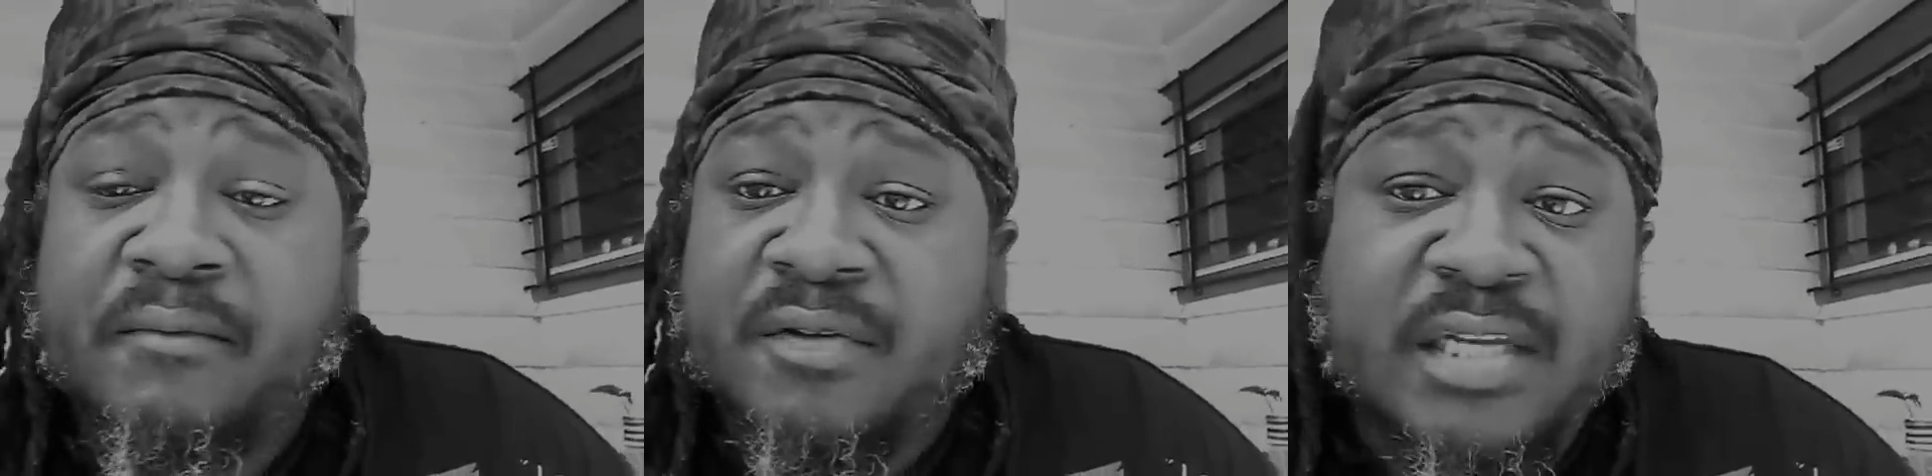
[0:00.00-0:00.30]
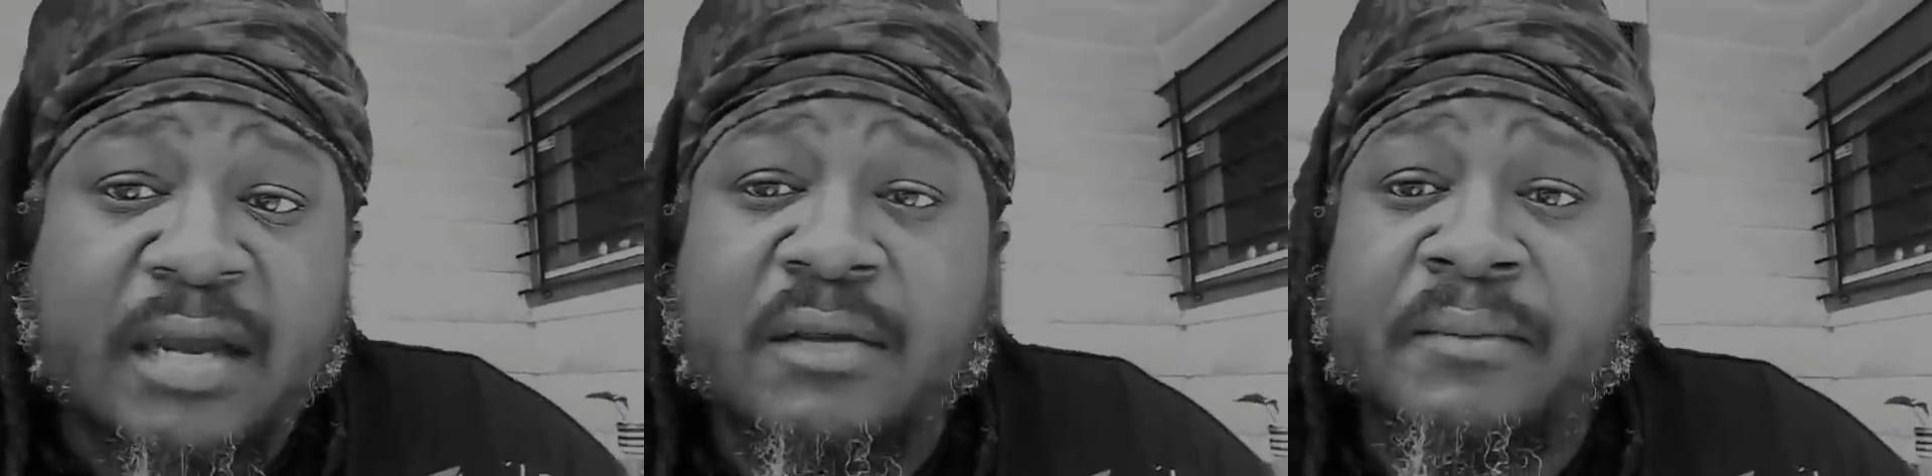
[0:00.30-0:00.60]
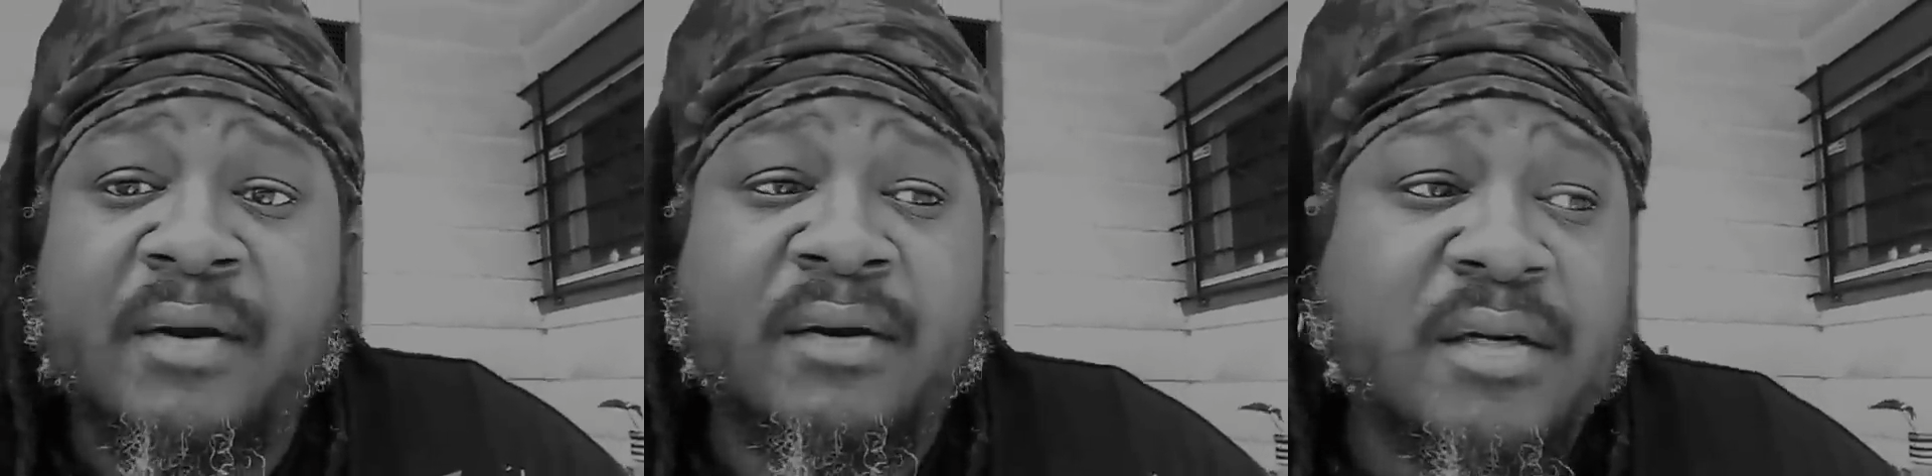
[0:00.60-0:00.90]
South
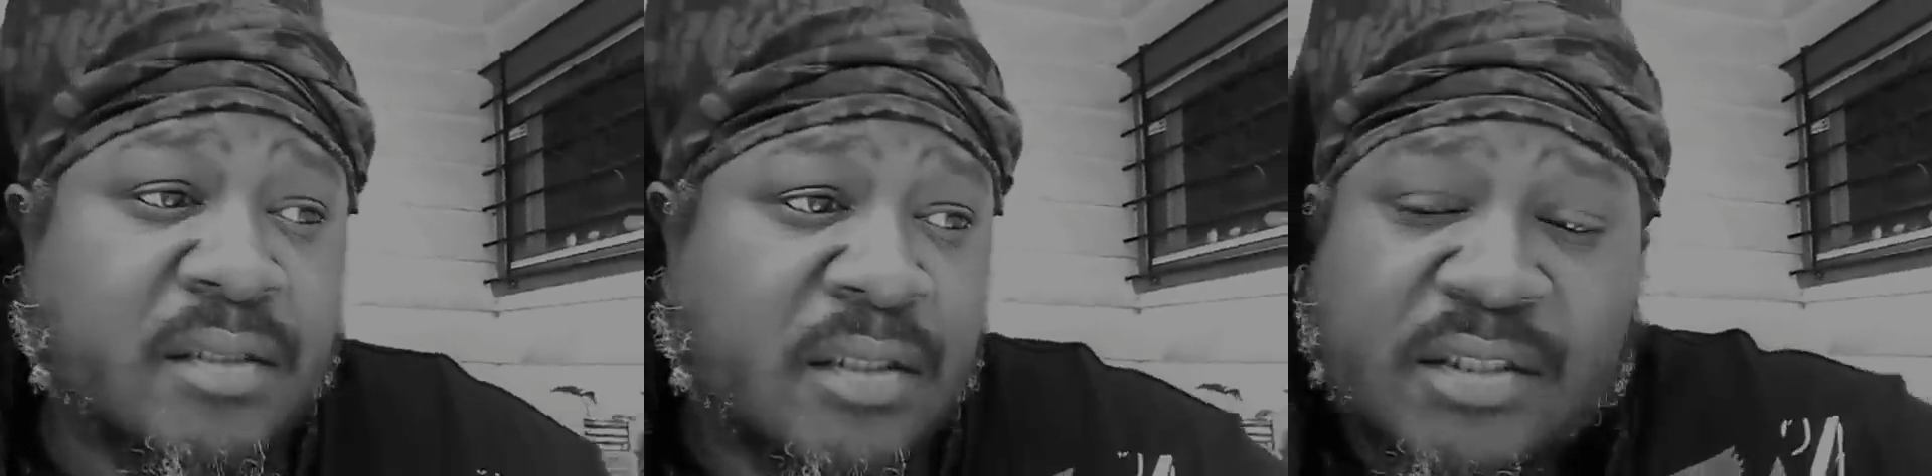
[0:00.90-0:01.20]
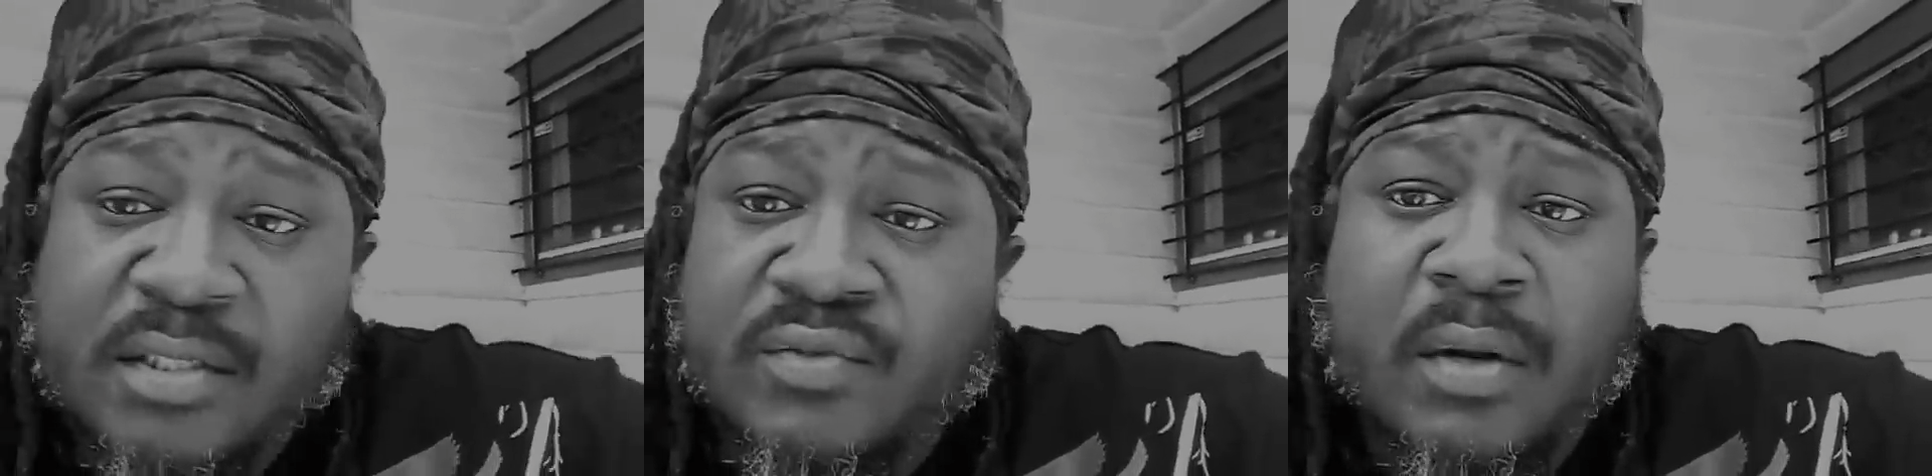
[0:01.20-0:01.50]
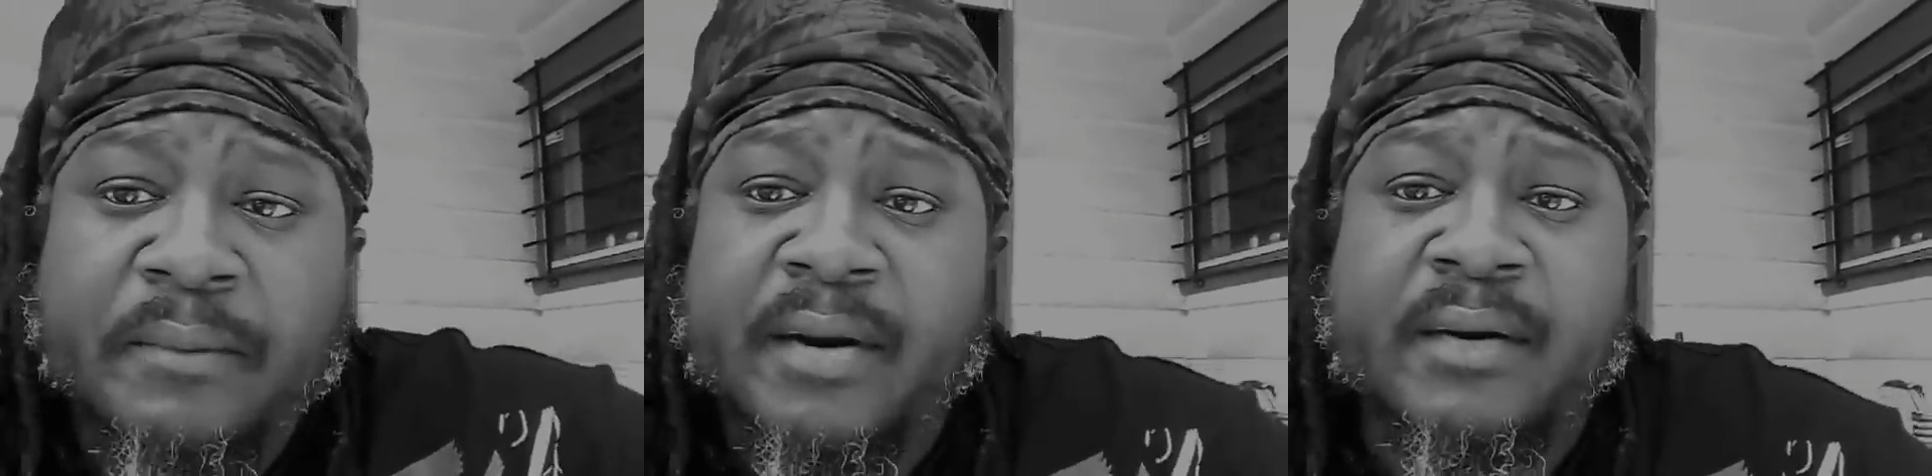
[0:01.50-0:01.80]
America and Central
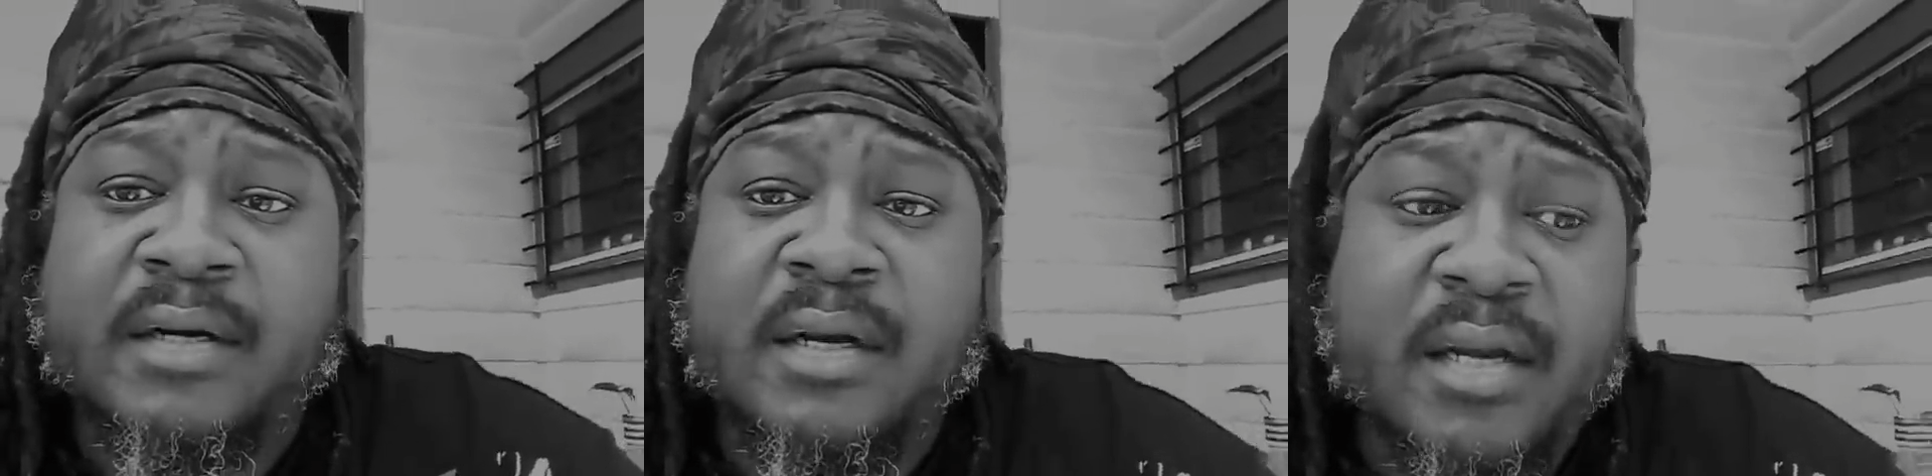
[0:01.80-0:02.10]
America